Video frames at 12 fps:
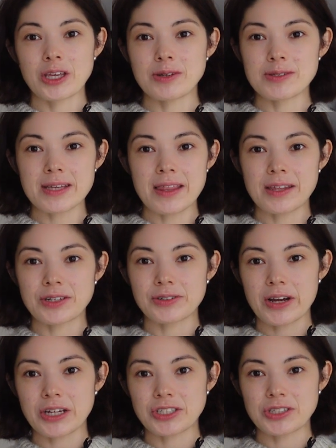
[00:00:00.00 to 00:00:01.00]
you send the
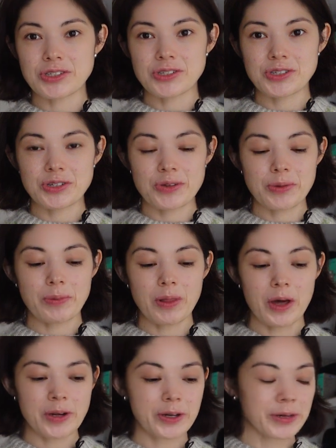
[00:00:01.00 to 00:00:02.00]
directions to the
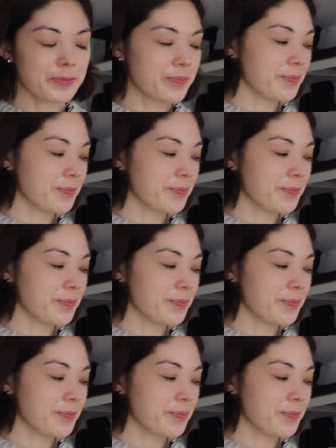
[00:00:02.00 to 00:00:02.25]
plotter.